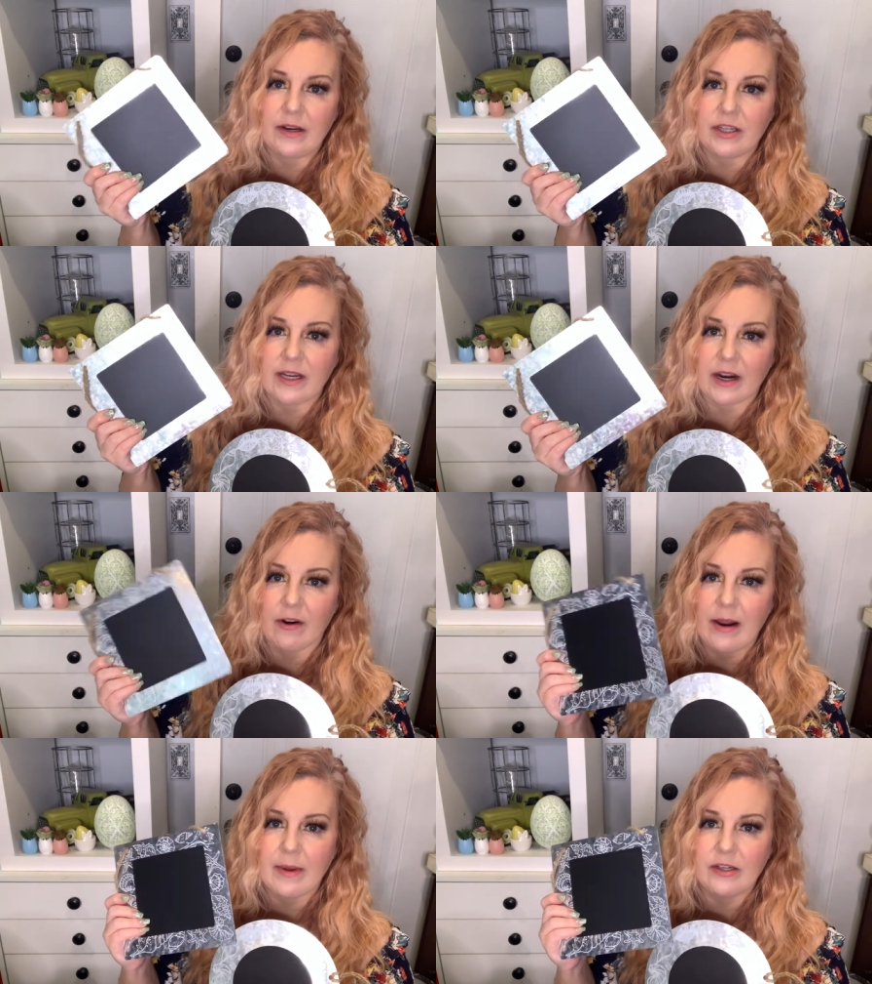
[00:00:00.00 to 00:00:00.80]
to
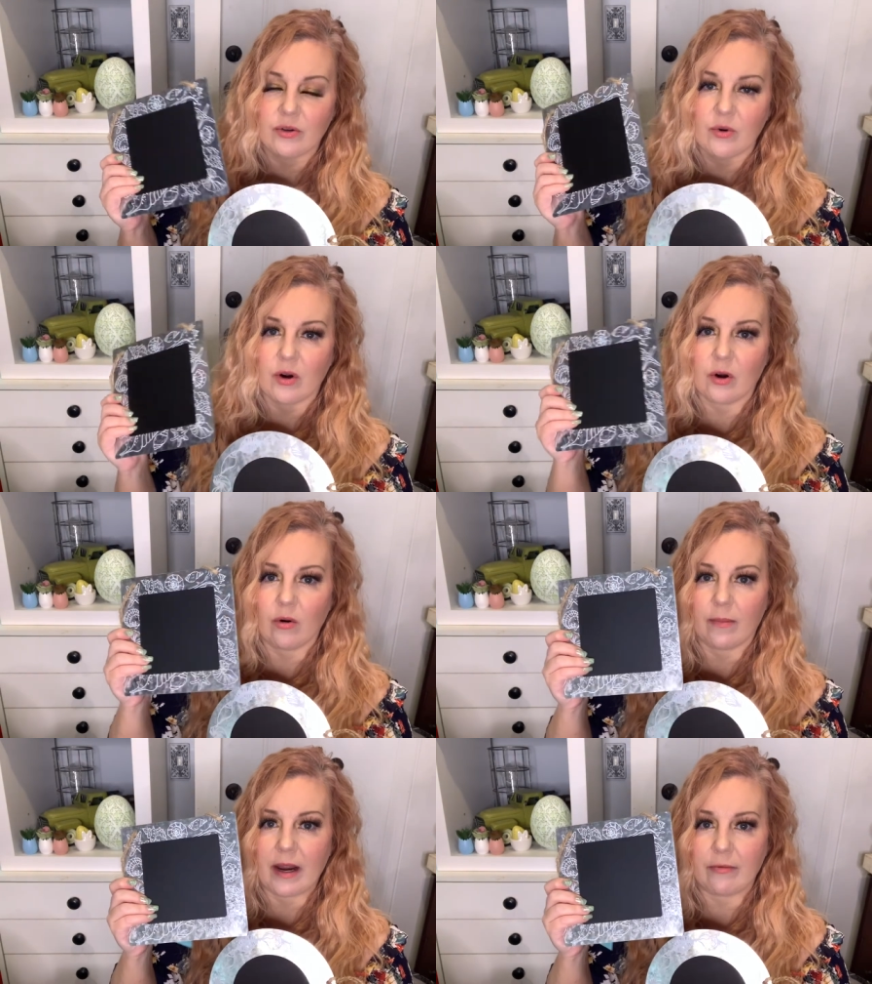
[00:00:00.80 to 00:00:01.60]
decorate my door
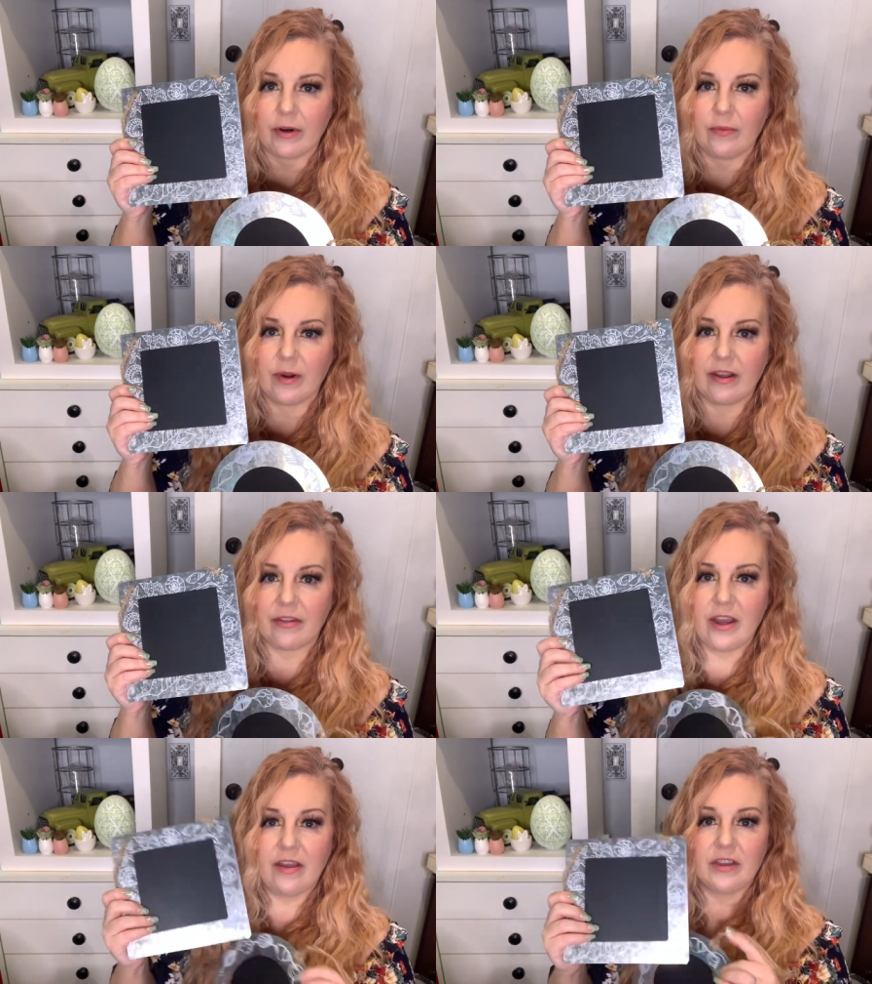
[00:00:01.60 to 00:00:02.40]
or my room with.
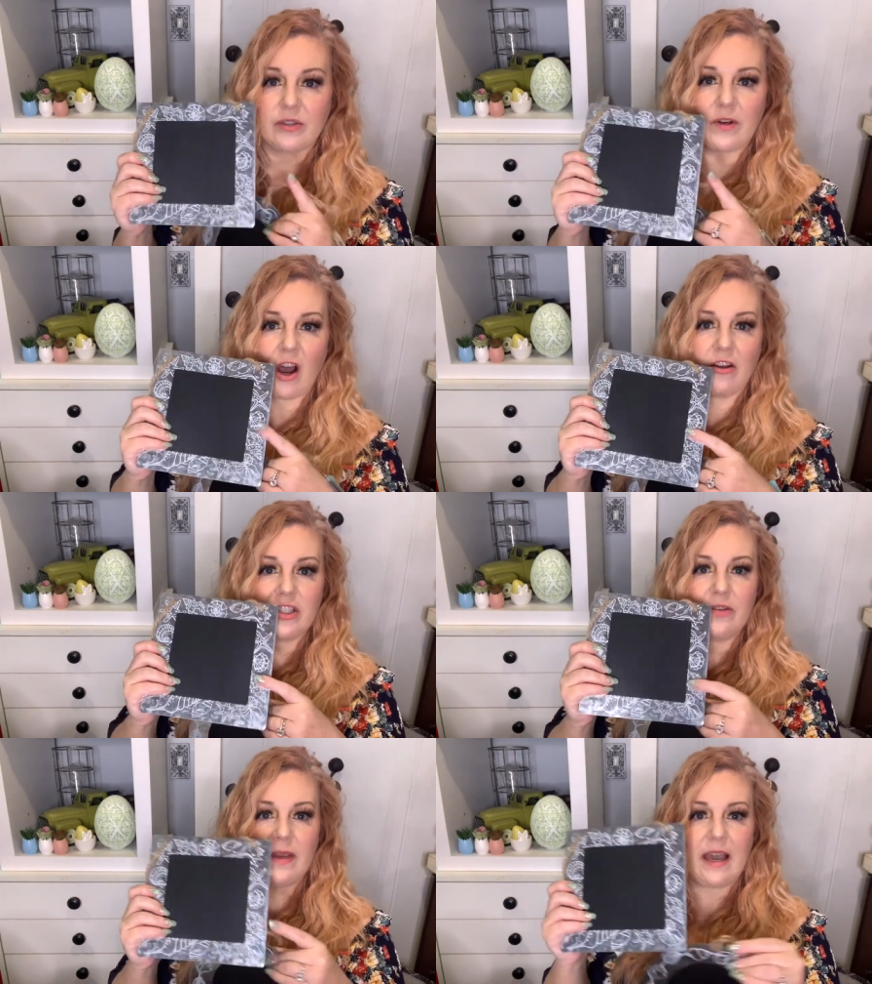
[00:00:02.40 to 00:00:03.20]
This would
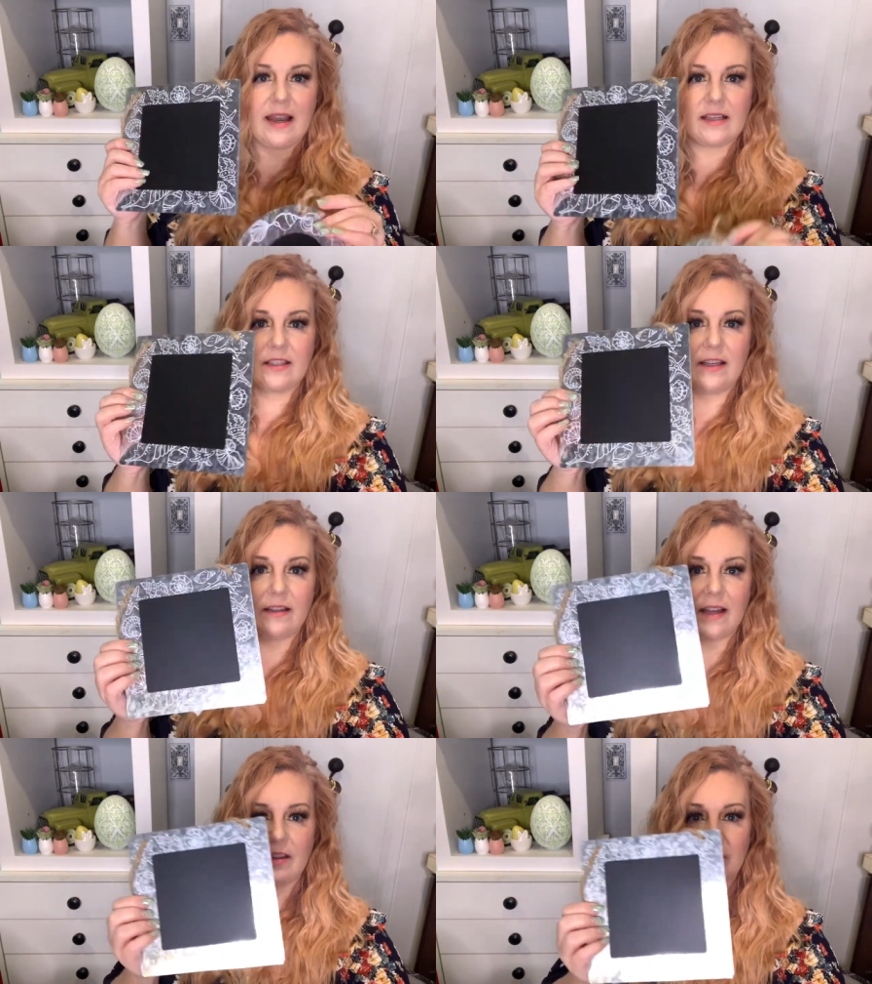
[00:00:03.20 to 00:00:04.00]
also be excellent,
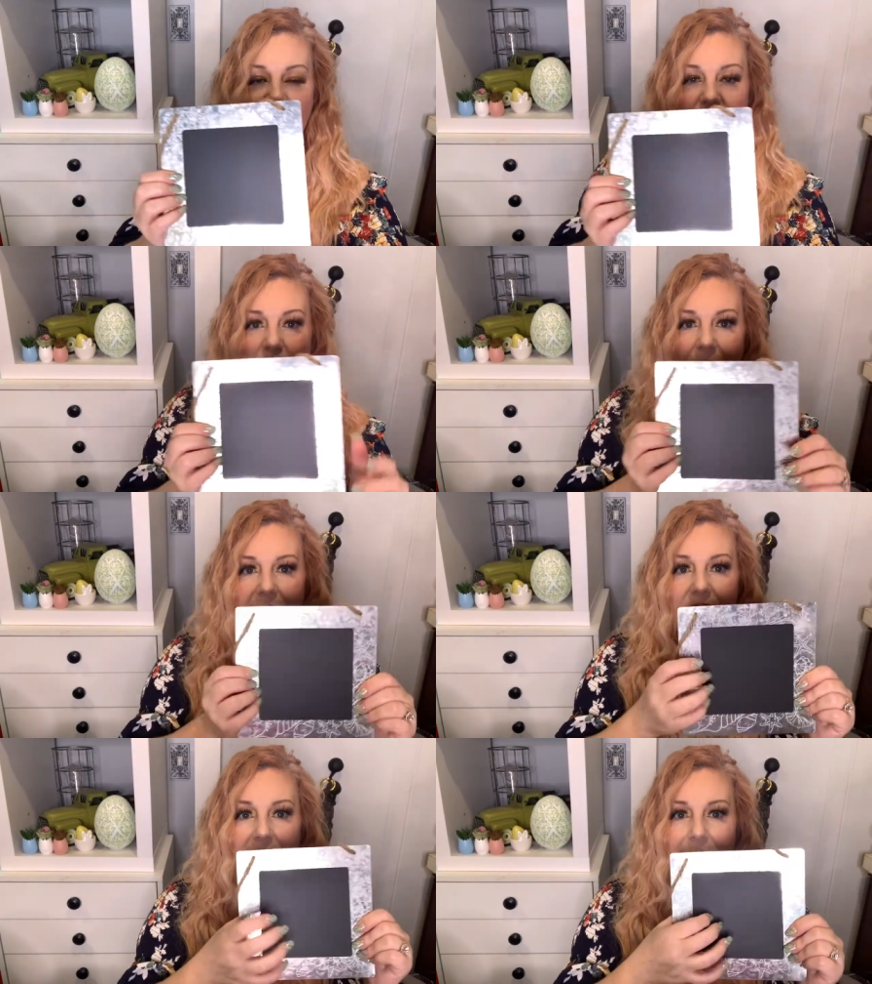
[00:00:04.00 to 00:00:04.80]
like this
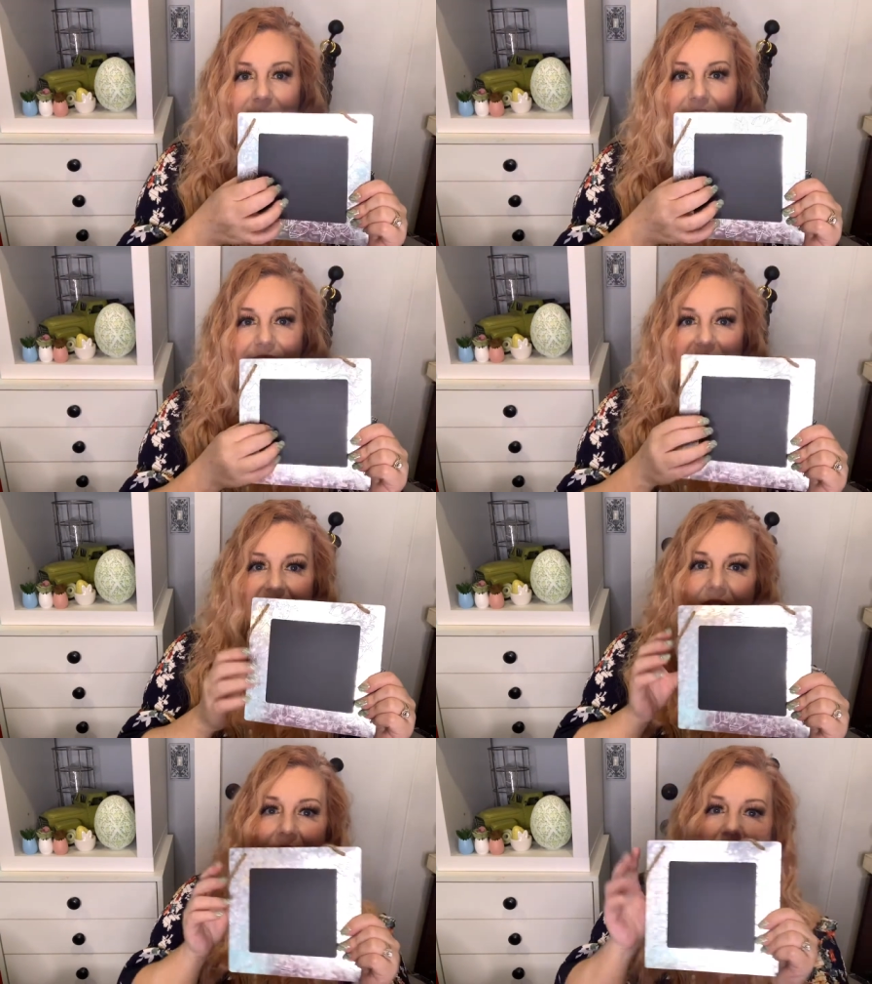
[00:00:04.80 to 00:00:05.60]
square,
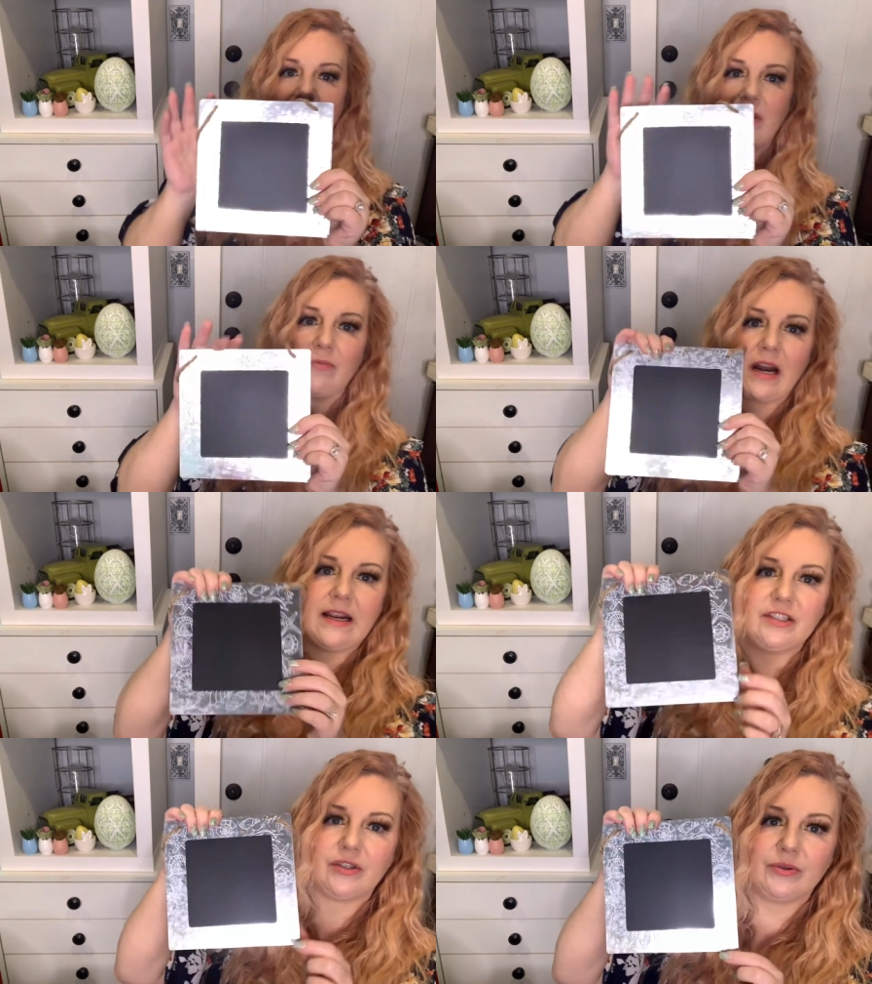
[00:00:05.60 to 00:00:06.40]
and that may be what I
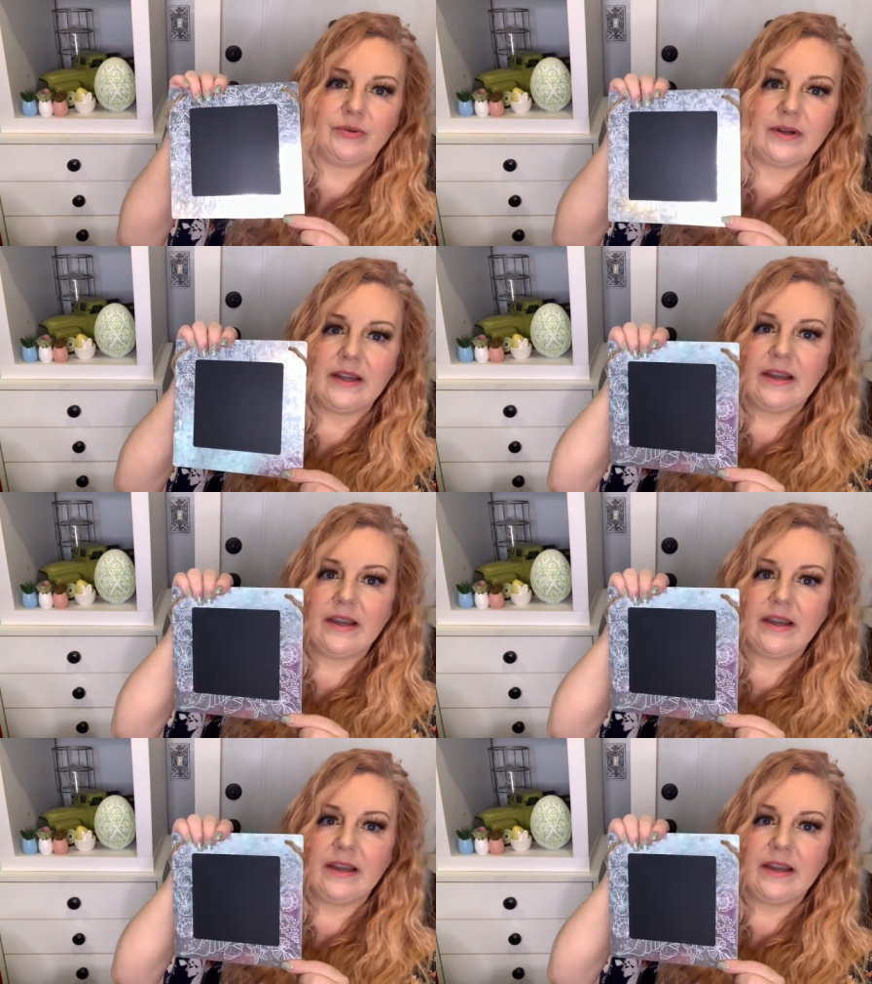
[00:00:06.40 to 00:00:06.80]
do.